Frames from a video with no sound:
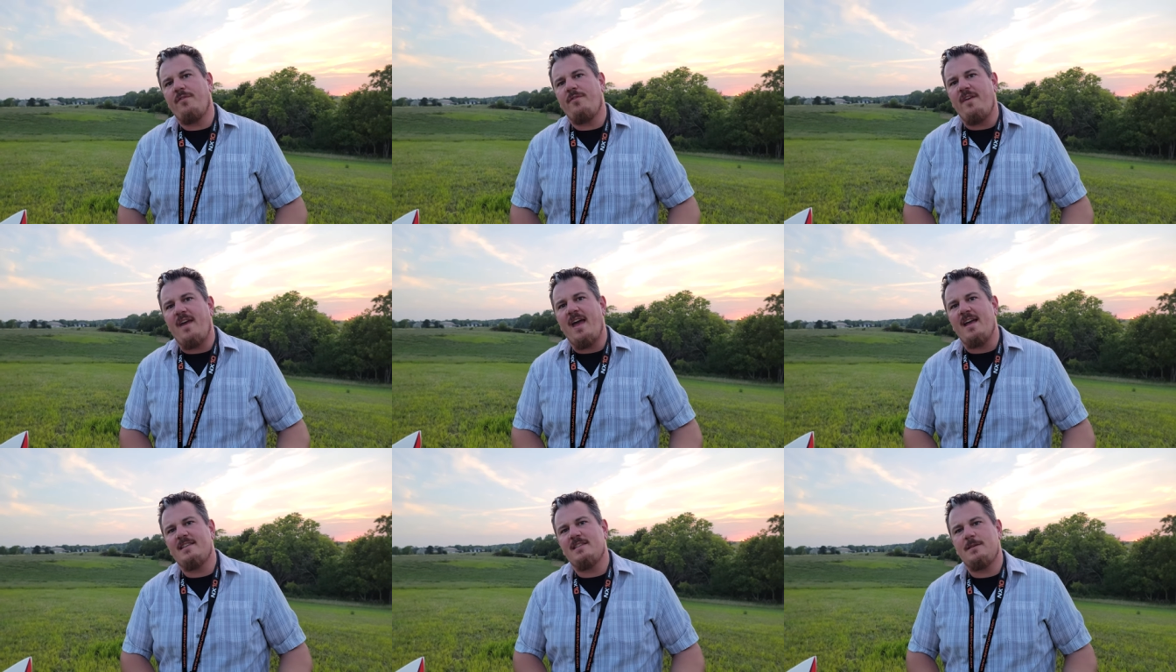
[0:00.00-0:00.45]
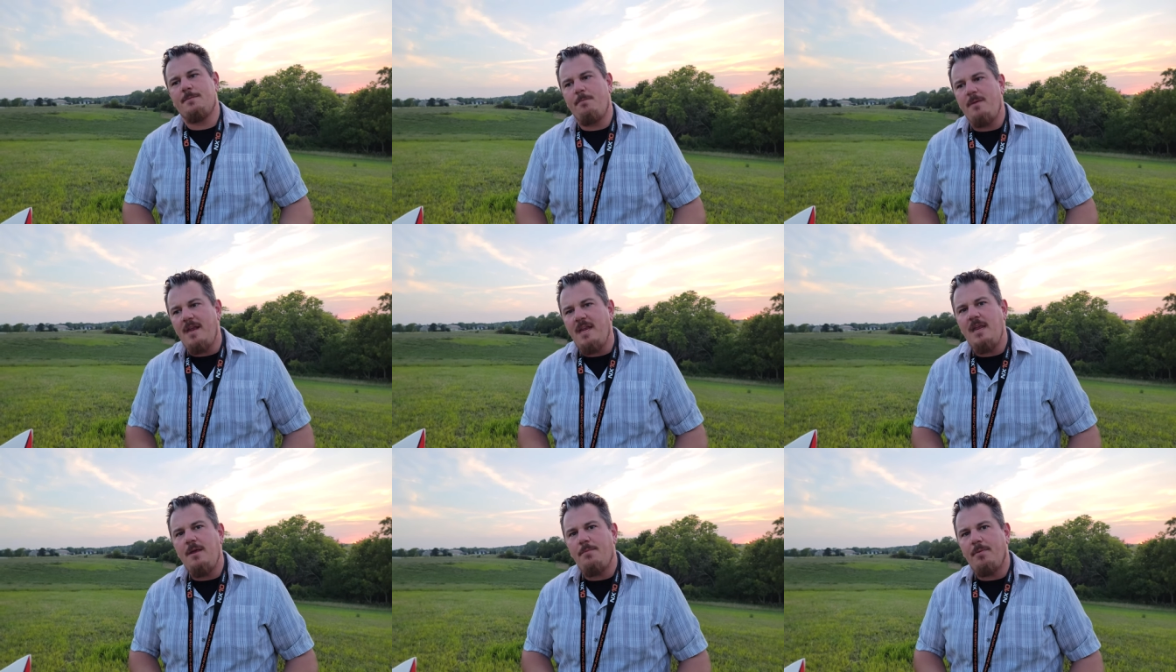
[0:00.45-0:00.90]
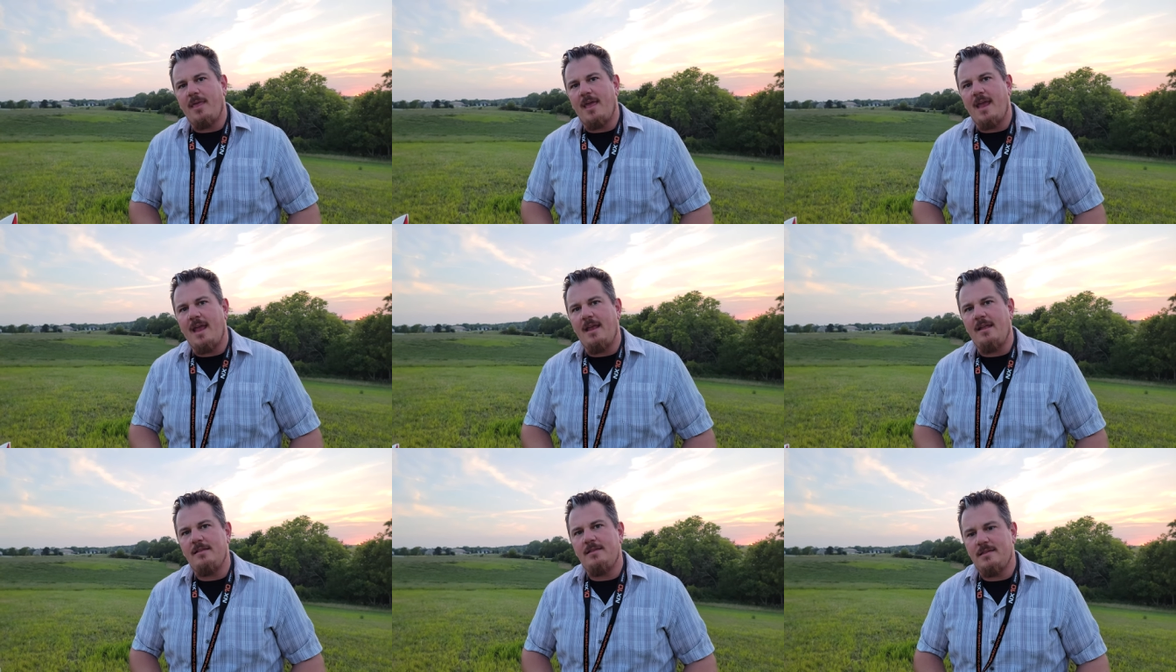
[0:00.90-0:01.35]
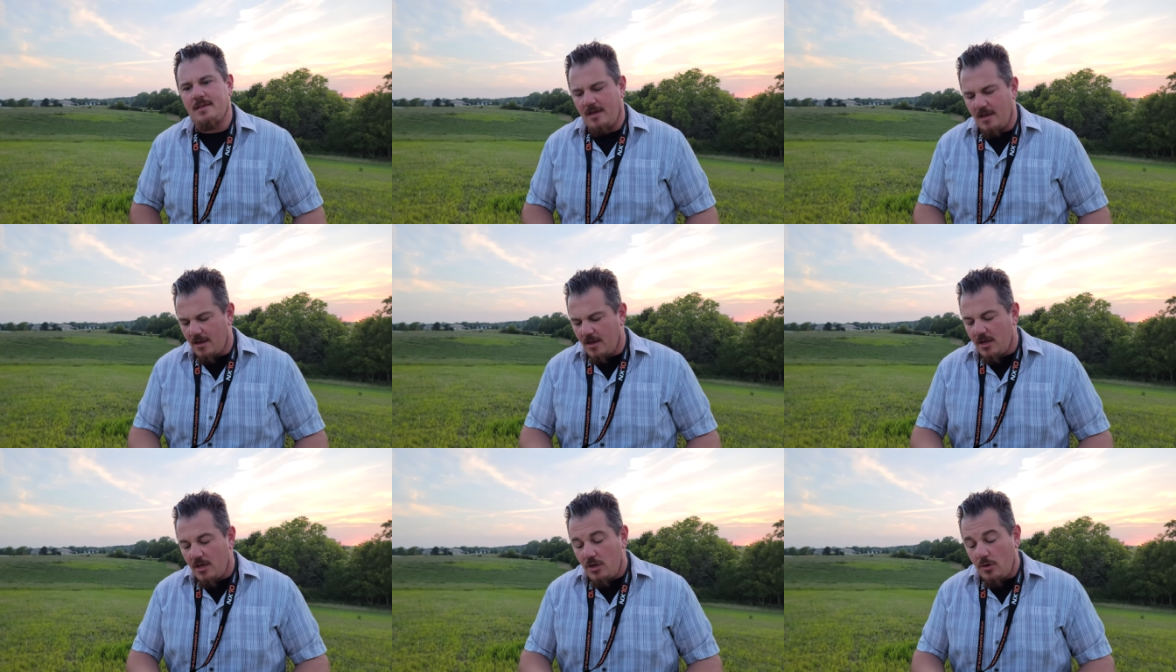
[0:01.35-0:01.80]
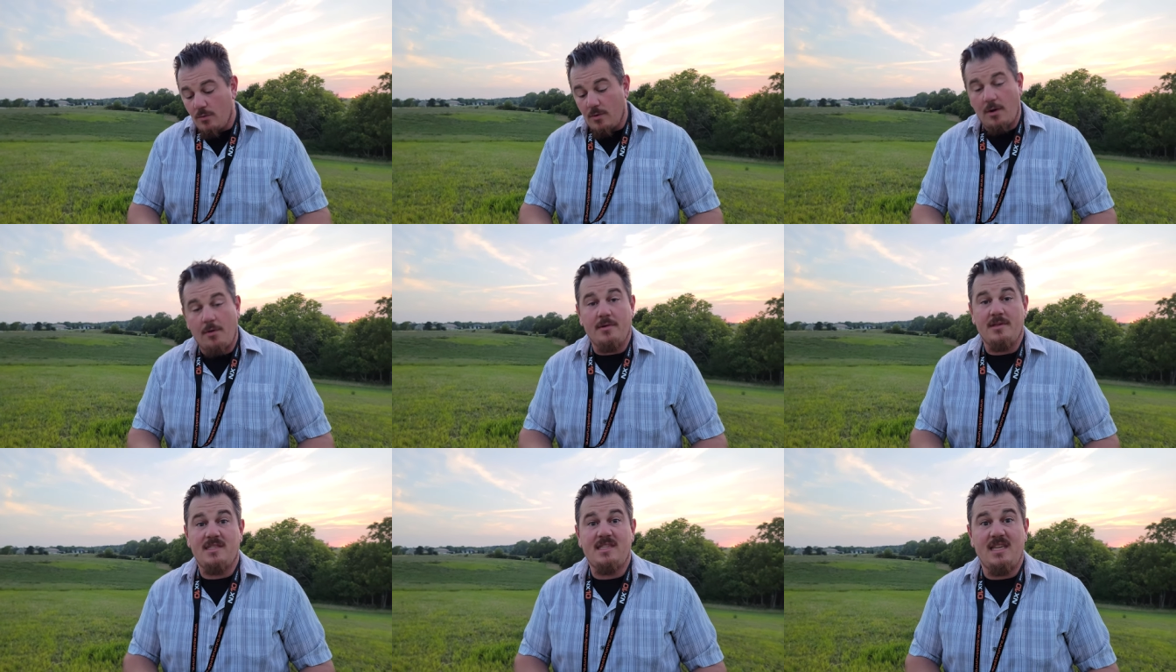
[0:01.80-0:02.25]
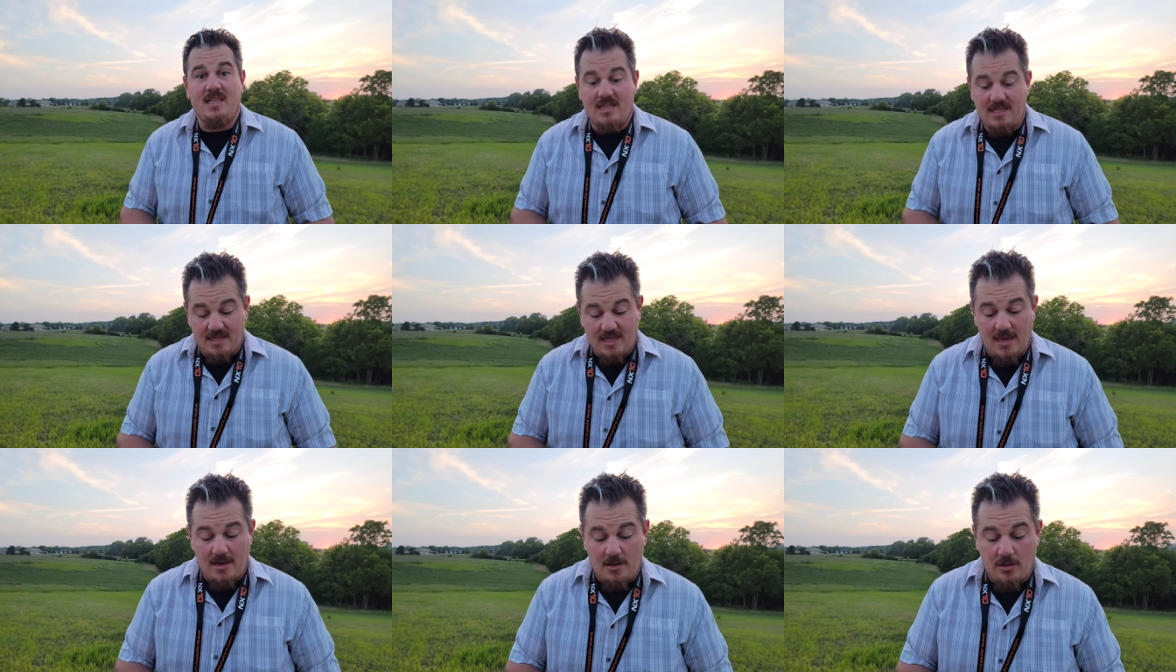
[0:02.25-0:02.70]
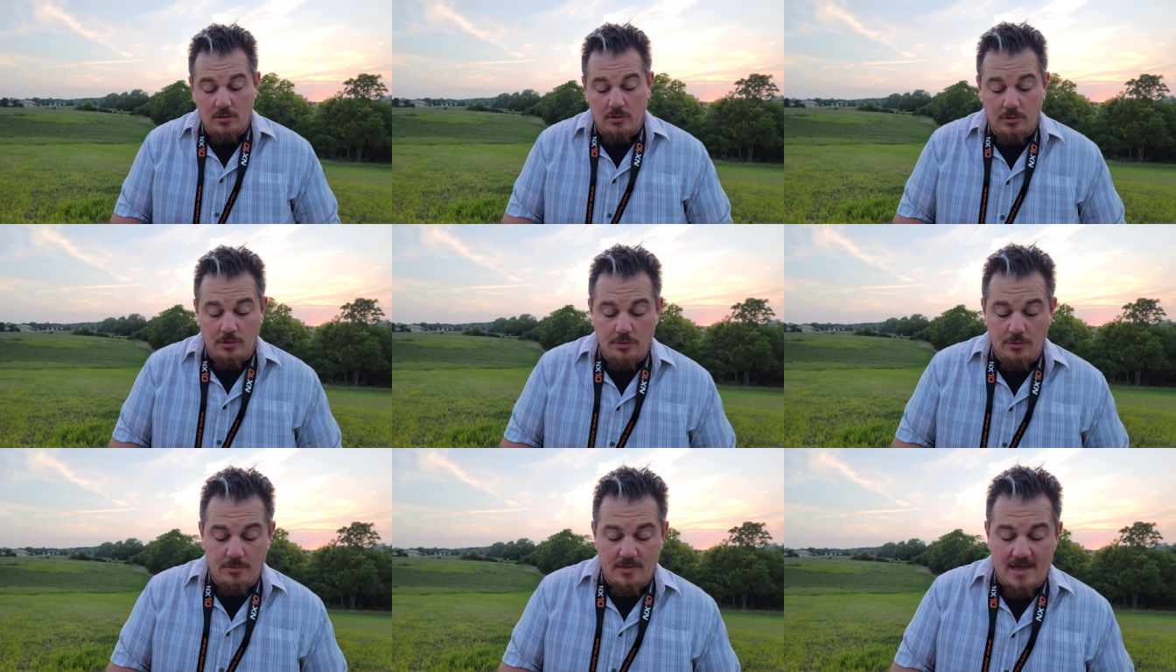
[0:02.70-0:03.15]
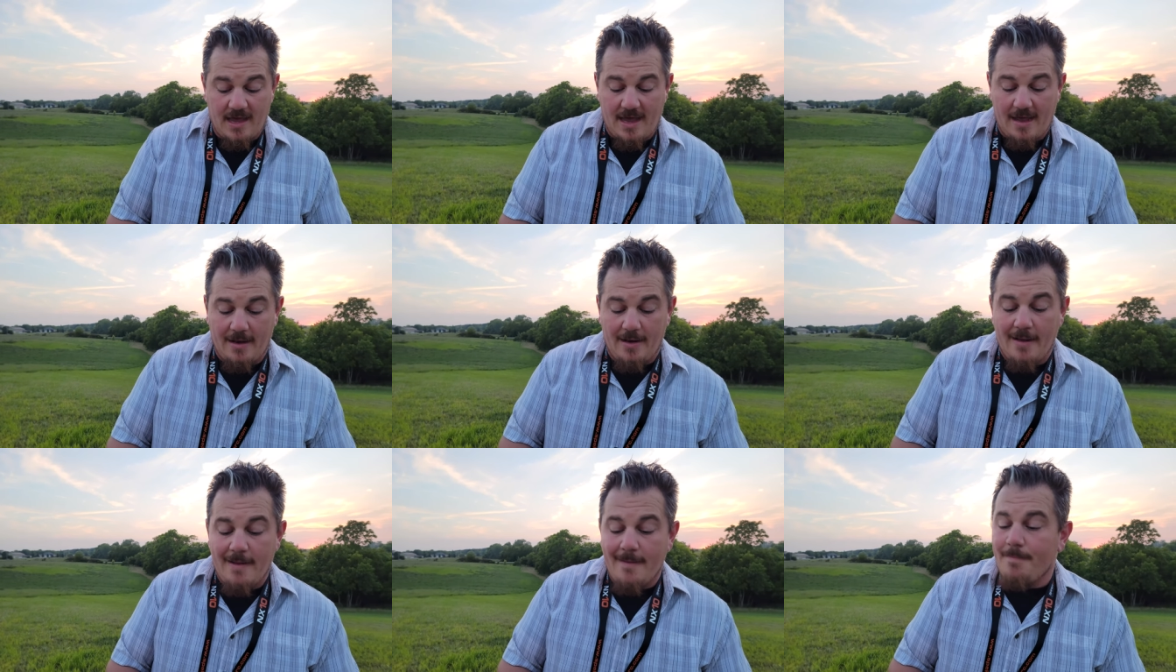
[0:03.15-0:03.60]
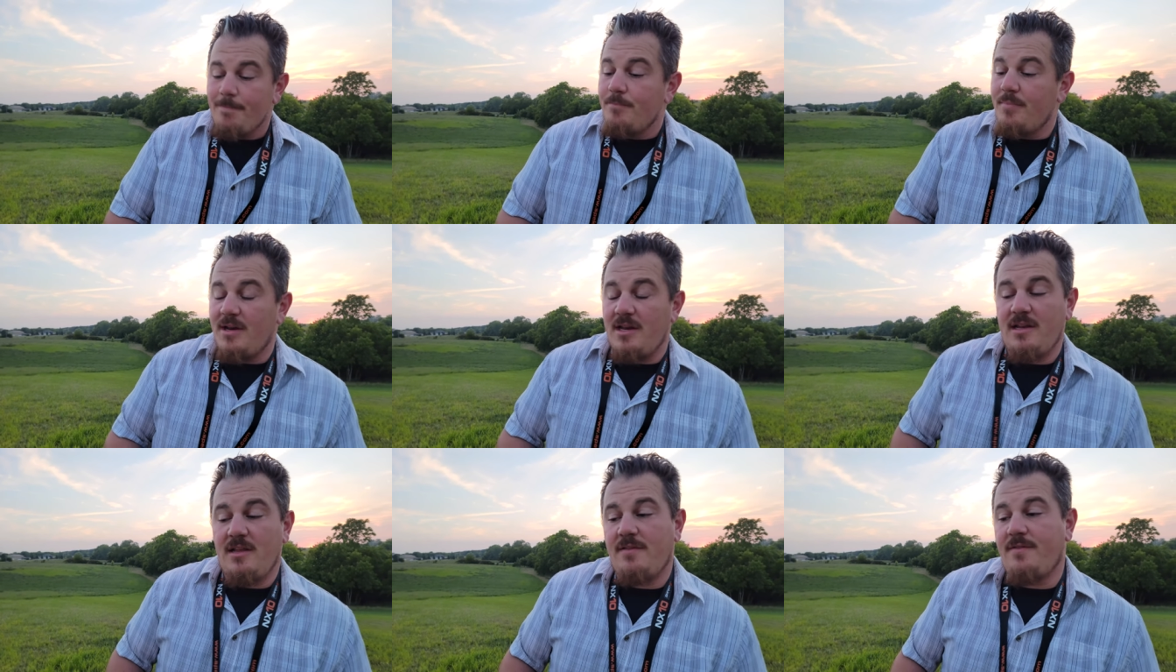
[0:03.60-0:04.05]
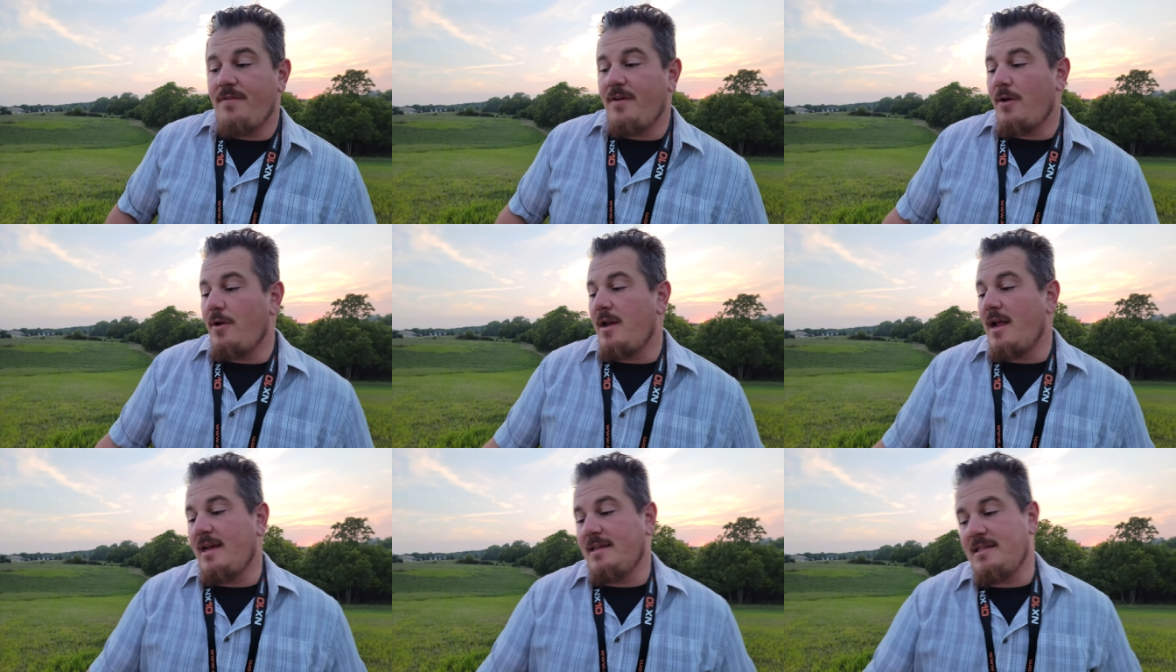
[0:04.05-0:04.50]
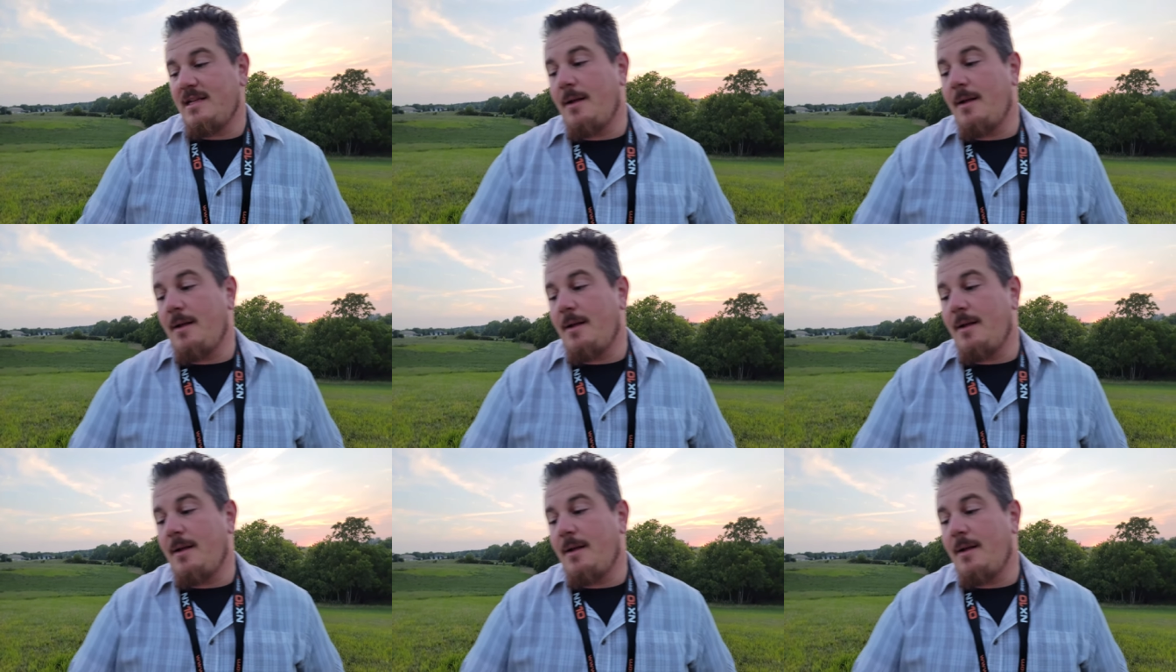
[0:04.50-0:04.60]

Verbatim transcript: fast, speedy planes, you won't always see that they include that. But it is very nice.